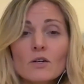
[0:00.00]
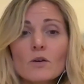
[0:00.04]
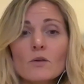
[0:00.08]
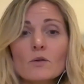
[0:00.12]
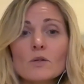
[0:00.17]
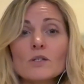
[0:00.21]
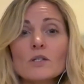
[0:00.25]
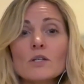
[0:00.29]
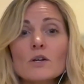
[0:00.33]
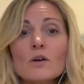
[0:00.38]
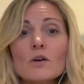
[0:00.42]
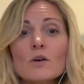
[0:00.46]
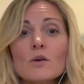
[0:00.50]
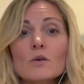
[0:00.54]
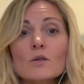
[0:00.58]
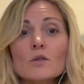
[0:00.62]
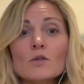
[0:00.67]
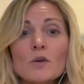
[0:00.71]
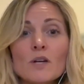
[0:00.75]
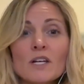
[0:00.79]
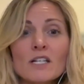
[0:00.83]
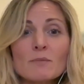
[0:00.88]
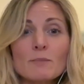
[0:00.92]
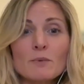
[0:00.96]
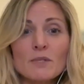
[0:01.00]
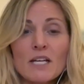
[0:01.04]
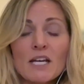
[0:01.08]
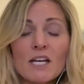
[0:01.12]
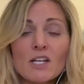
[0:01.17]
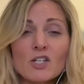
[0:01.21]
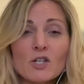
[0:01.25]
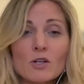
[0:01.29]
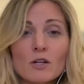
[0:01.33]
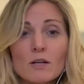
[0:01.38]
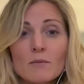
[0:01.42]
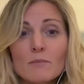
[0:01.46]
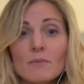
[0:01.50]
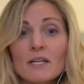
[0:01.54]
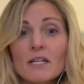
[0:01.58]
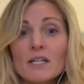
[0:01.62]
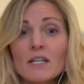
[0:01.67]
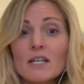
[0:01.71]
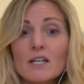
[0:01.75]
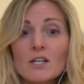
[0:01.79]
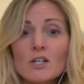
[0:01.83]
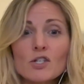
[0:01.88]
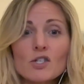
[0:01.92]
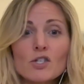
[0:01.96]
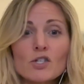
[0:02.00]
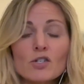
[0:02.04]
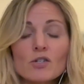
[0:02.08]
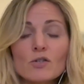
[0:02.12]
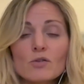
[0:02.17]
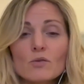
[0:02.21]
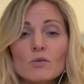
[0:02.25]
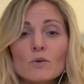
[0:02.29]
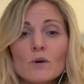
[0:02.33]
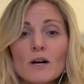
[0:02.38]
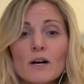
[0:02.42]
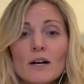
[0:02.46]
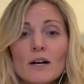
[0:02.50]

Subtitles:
So transportation could be an issue.